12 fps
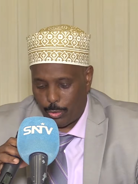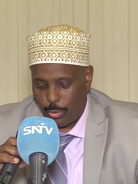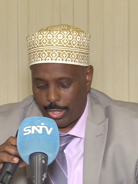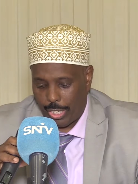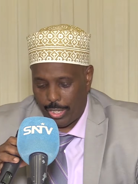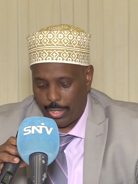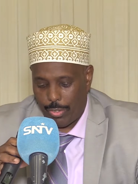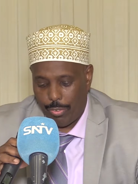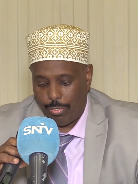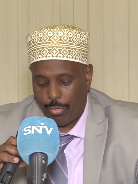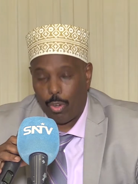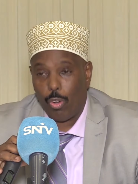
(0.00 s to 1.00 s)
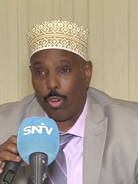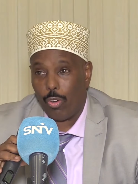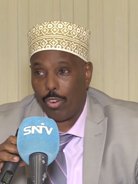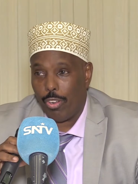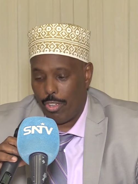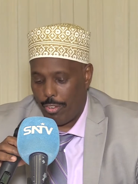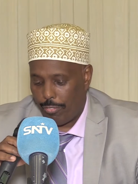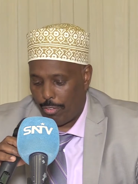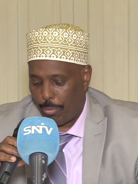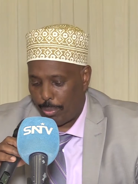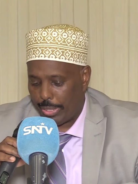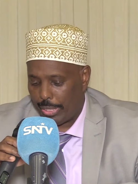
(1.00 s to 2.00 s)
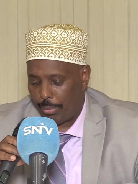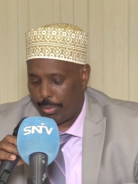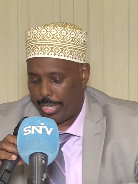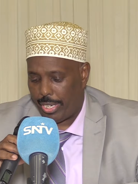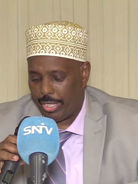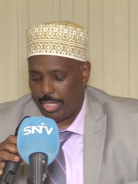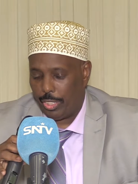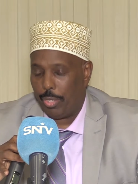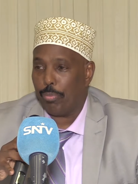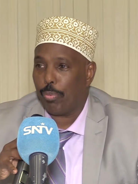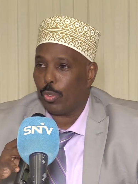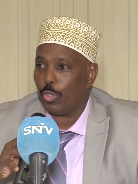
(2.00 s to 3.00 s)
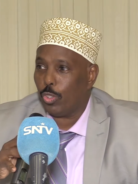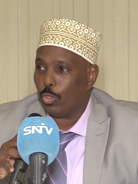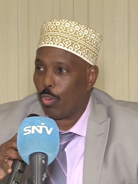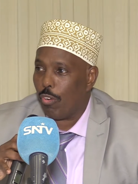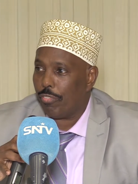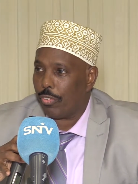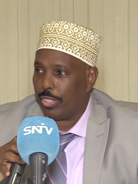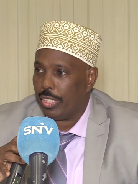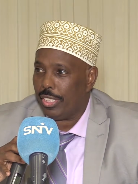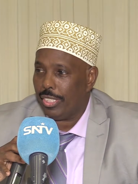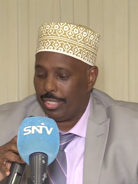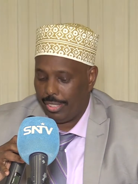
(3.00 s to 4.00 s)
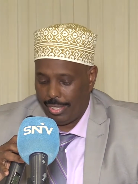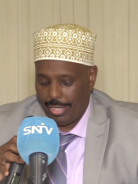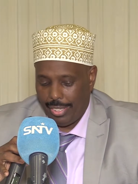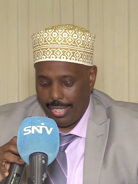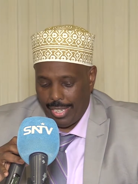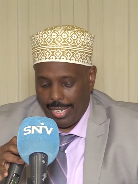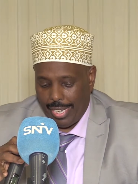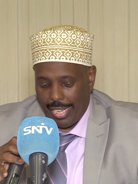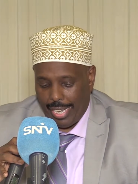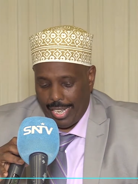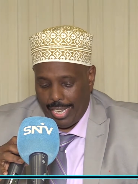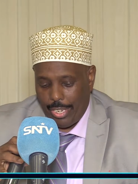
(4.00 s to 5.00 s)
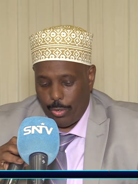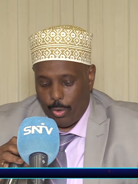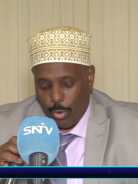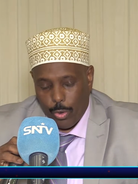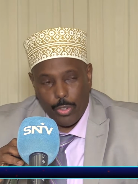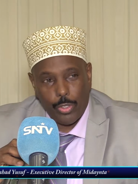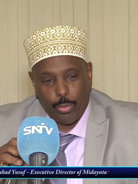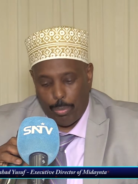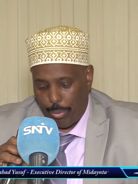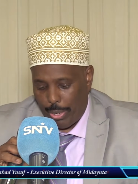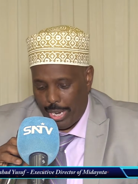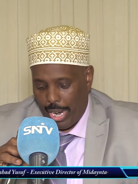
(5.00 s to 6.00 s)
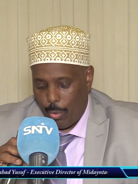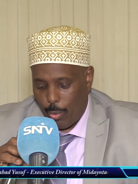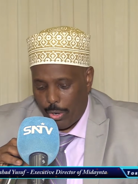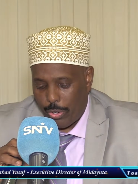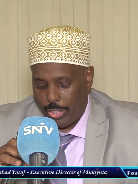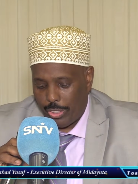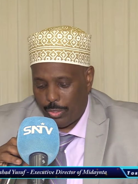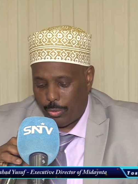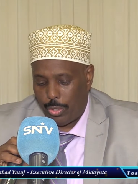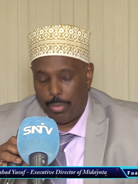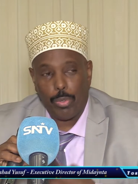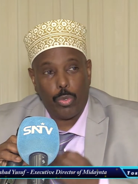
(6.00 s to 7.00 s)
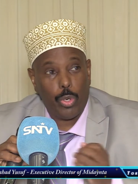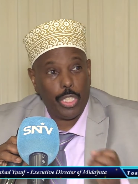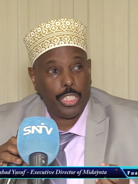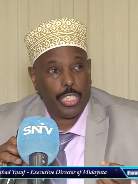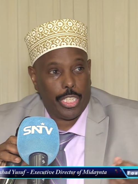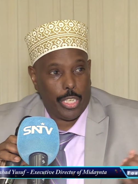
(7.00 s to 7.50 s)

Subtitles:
to thank you all for participating in this important conference in order to bring awareness to immigration